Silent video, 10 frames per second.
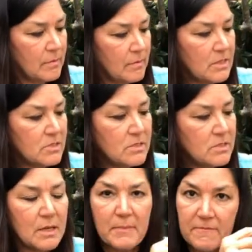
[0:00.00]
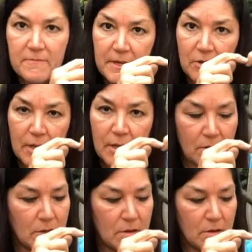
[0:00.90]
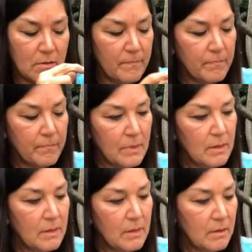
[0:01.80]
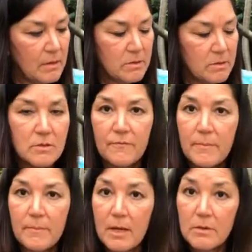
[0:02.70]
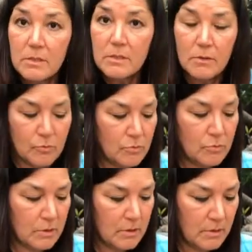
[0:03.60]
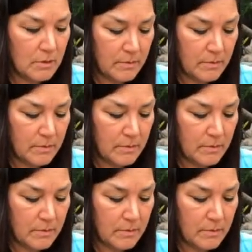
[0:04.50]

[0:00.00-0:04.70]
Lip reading: That's just like my fingernail here. So if I'm not using a ruler,